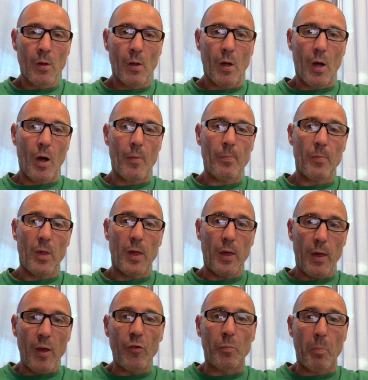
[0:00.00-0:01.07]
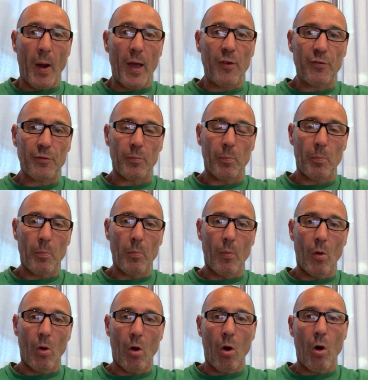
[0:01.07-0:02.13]
It is based
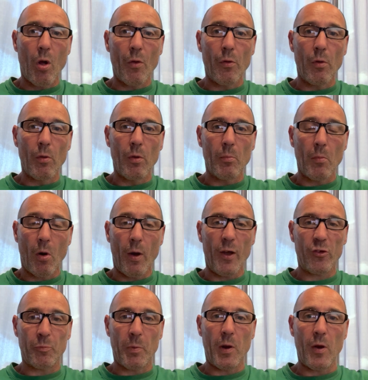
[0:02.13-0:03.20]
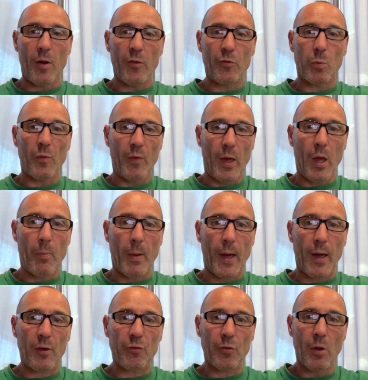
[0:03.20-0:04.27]
on my experience with
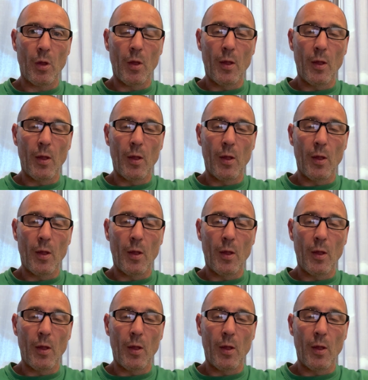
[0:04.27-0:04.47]
airbags,